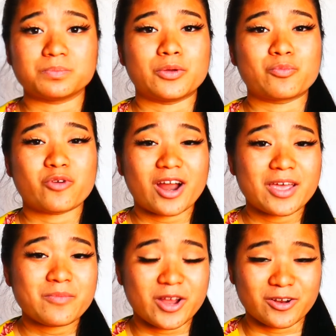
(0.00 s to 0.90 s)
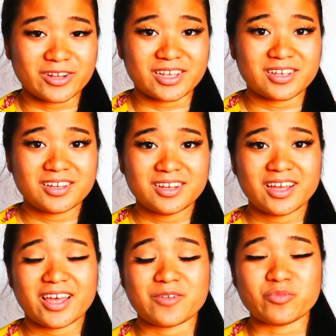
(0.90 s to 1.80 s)
The primary
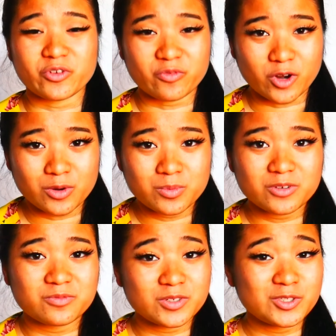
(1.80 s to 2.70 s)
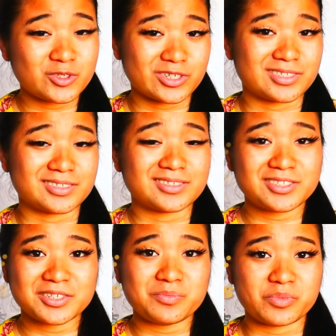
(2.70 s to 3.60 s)
and preferable food choices
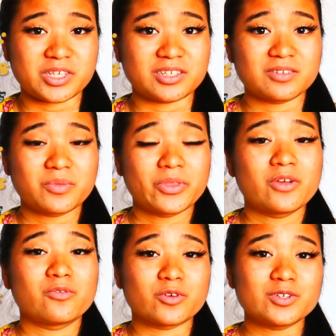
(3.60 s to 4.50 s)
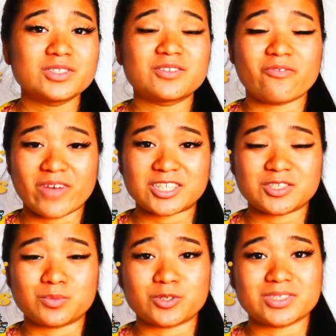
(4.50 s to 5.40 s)
should be fruits,
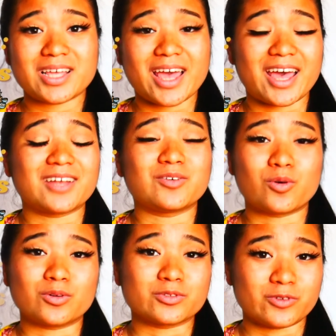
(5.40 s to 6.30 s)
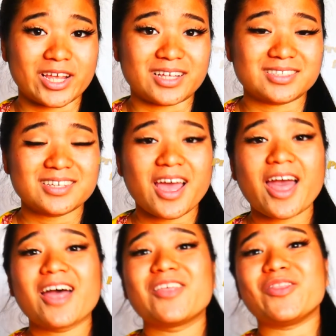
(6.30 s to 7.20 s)
vegetables, and whole grains,
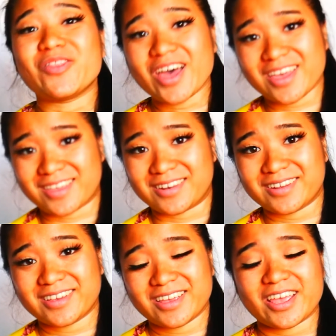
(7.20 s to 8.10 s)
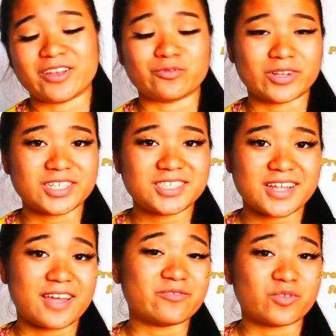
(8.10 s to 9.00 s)
then enriched
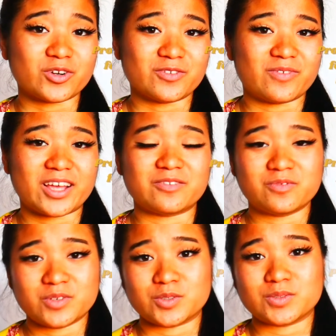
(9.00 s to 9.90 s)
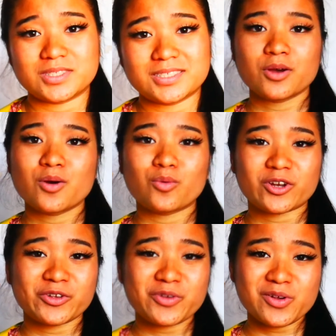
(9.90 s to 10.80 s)
and fortified foods. What are
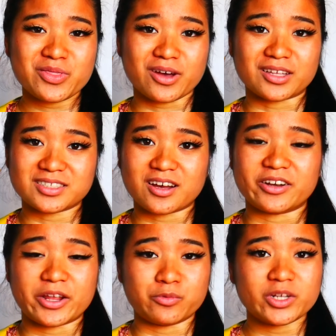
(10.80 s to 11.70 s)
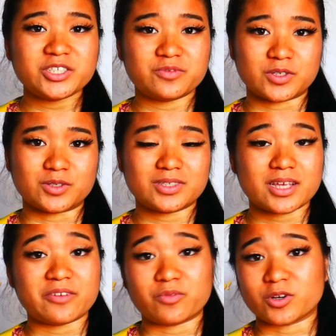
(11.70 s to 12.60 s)
your thoughts on enriched foods
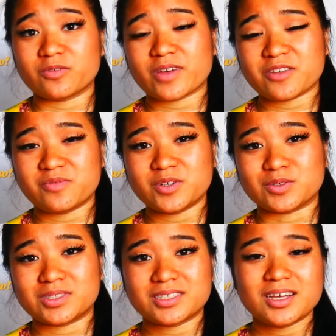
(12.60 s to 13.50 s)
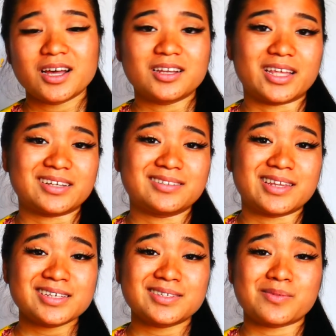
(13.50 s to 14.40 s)
and fortified foods? Like
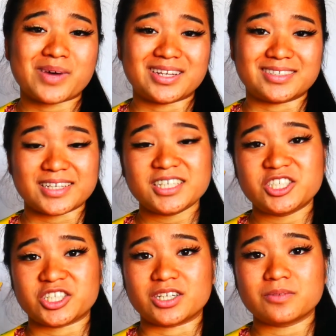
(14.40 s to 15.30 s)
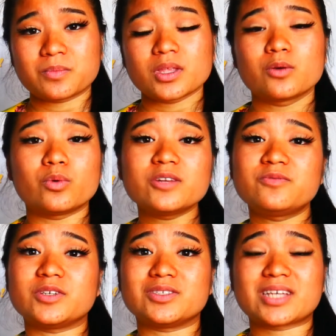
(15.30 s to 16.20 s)
nixtamalization, what
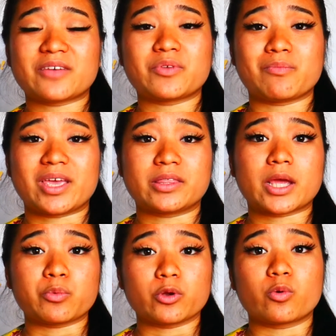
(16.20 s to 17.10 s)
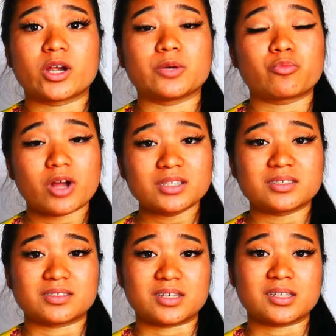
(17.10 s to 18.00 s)
foods have you made that required
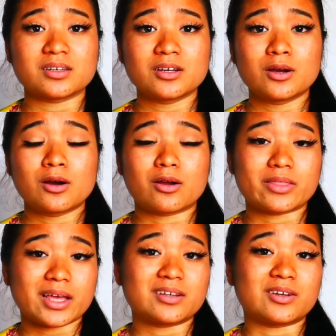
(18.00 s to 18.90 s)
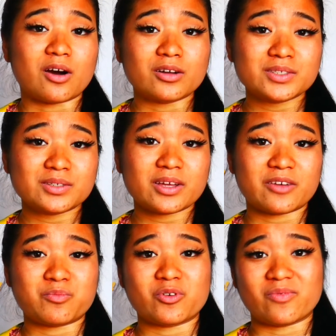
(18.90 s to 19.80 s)
processing or that could also have
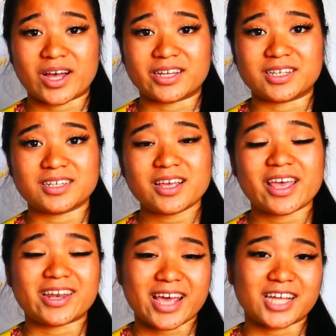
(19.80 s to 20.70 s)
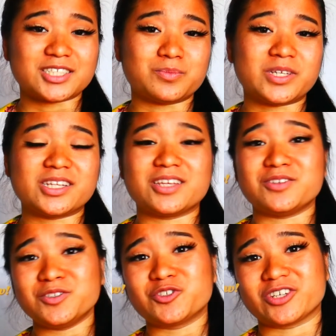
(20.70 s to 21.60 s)
provided enhancement in
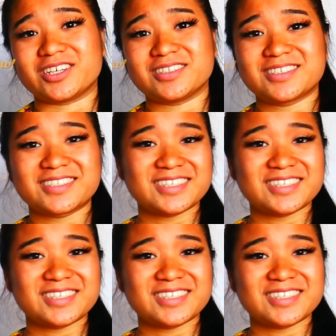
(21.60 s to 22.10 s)
nutrients?